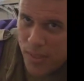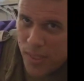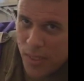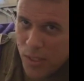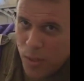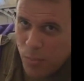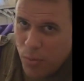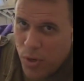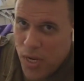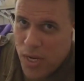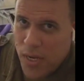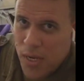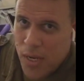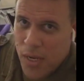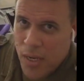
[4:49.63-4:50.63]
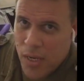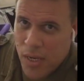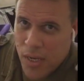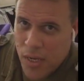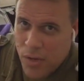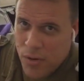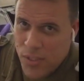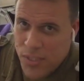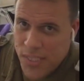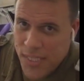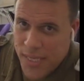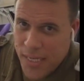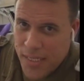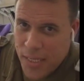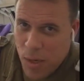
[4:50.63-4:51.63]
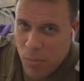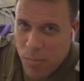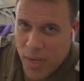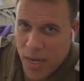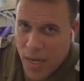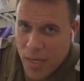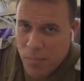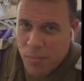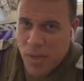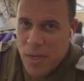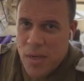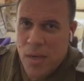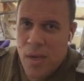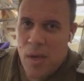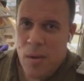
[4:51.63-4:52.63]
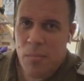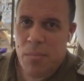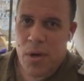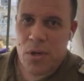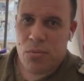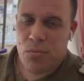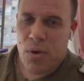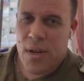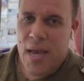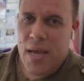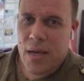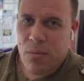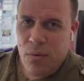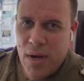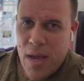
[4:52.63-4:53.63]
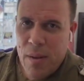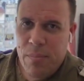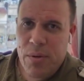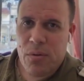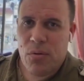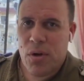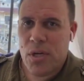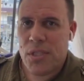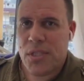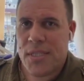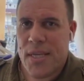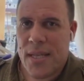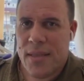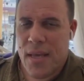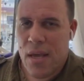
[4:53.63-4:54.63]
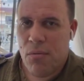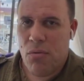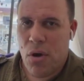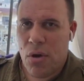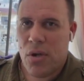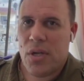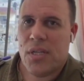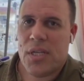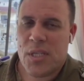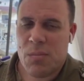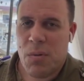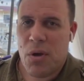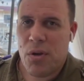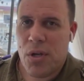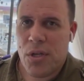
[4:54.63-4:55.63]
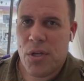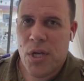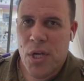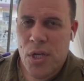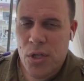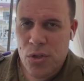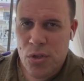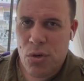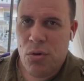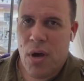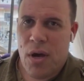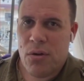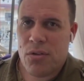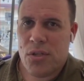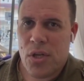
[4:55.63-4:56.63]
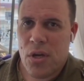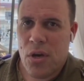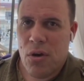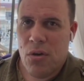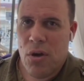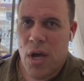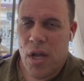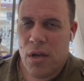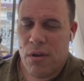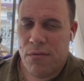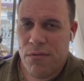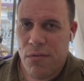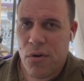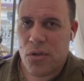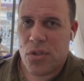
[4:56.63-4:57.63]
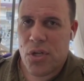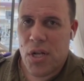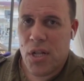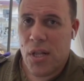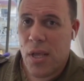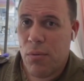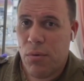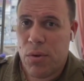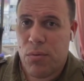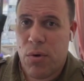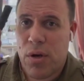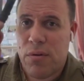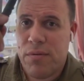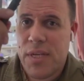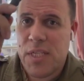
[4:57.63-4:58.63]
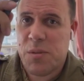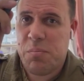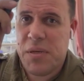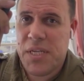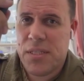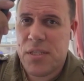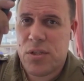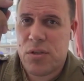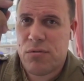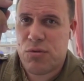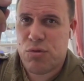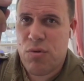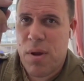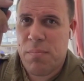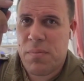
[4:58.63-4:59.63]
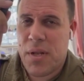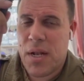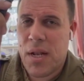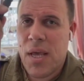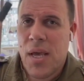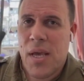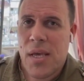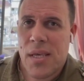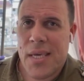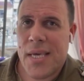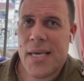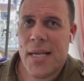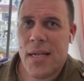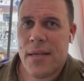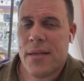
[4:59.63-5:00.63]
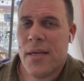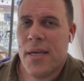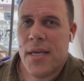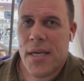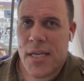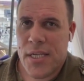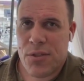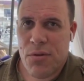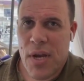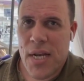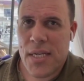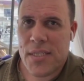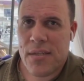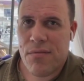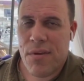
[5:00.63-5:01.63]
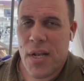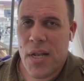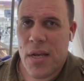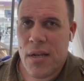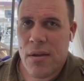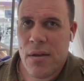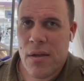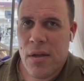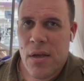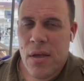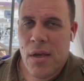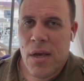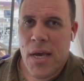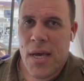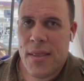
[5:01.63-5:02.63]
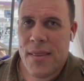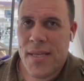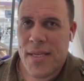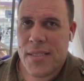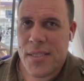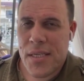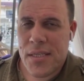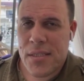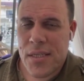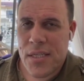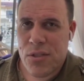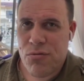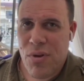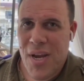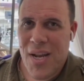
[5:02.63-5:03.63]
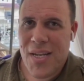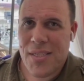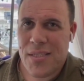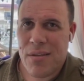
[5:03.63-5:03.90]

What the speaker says: debris. You can see that down behind me. But what happened was that a rocket exploded 2 hours ago, and unfortunately, with one of these pieces of shrapnel, killed an Israeli civilian, and this is Israeli